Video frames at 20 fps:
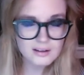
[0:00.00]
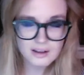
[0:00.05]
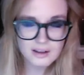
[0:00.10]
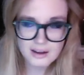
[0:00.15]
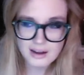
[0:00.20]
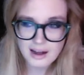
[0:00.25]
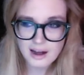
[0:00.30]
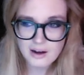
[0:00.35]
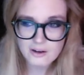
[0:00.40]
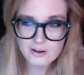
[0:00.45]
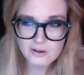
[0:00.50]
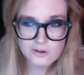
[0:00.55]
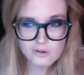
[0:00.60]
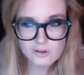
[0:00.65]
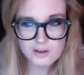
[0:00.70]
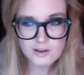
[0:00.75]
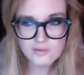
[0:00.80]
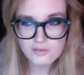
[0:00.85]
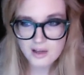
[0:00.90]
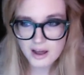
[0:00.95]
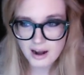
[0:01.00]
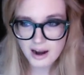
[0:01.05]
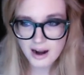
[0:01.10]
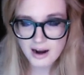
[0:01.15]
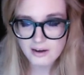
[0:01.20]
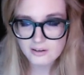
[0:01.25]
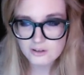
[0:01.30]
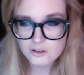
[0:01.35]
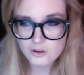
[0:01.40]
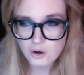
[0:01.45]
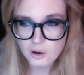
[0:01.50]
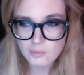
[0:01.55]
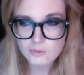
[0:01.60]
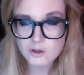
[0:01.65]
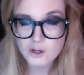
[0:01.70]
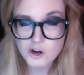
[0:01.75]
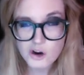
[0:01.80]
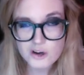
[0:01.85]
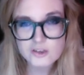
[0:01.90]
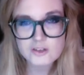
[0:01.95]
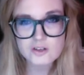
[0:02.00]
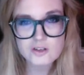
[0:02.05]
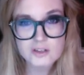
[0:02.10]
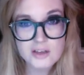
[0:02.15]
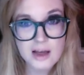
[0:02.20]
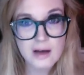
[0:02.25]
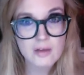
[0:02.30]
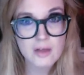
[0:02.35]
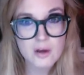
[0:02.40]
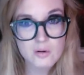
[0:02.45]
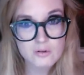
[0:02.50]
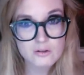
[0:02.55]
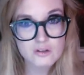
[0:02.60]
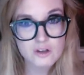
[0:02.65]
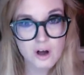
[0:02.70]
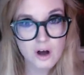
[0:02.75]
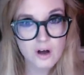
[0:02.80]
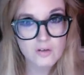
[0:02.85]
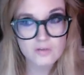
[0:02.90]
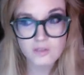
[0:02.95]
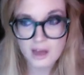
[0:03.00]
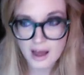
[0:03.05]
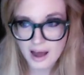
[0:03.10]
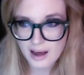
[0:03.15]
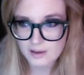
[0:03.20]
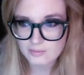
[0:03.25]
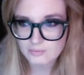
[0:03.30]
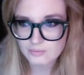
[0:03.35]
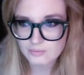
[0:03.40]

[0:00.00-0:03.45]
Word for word: Like, how could you leave that out? So I'm curious to see how they resolve that.